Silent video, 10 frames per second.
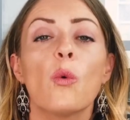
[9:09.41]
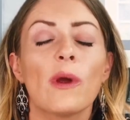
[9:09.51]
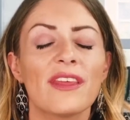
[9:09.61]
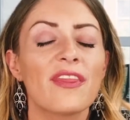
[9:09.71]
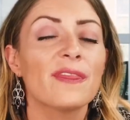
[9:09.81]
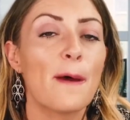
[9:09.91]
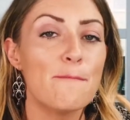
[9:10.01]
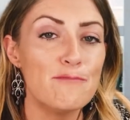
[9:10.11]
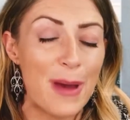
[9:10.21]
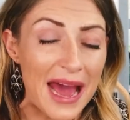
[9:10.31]
with the
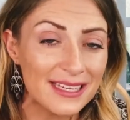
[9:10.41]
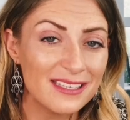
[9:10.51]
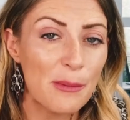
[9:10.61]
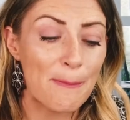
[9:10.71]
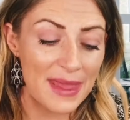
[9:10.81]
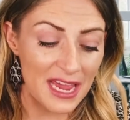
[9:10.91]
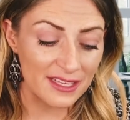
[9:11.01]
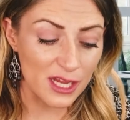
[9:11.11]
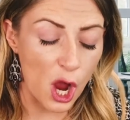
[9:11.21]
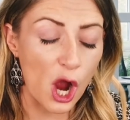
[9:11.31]
best
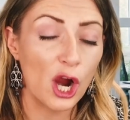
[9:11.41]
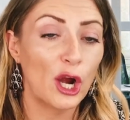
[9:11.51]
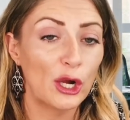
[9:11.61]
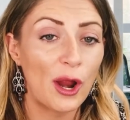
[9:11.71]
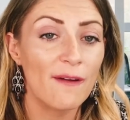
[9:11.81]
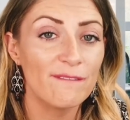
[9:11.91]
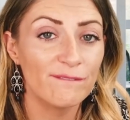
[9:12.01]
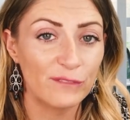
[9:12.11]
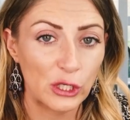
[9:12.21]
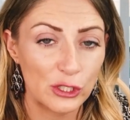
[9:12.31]
BSR
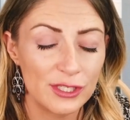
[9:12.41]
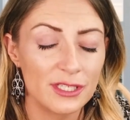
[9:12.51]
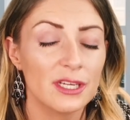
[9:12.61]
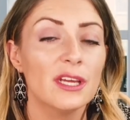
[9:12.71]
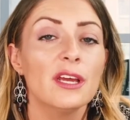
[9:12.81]
first.